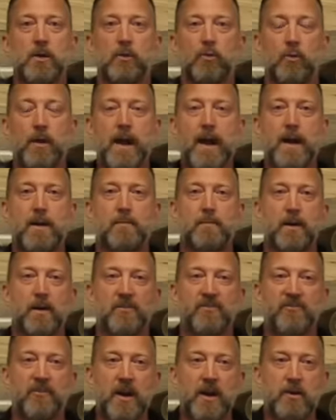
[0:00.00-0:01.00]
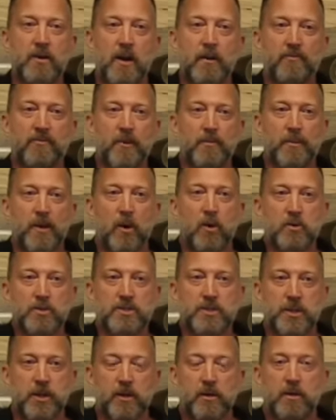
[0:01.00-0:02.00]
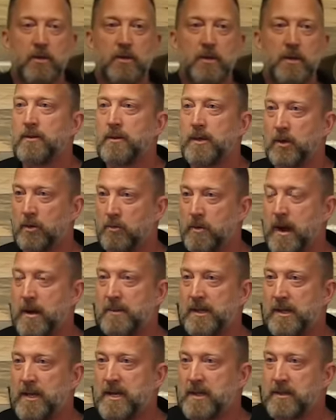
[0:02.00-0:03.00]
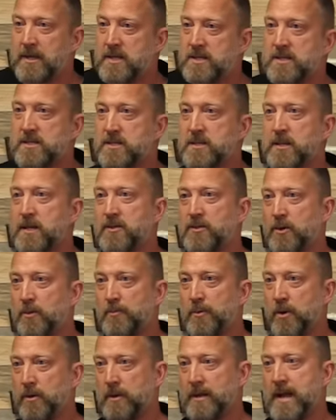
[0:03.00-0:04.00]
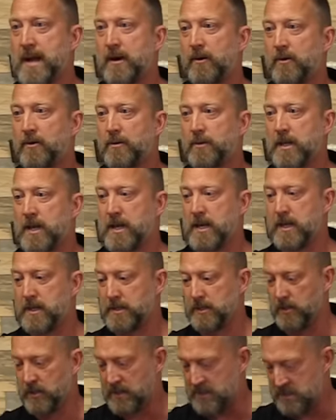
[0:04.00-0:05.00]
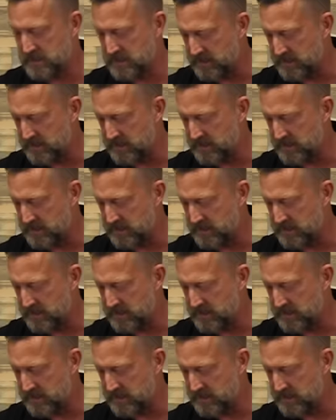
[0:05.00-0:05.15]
grab a firearm from the holster, they'll grab it like this and they'll pull it out. And you can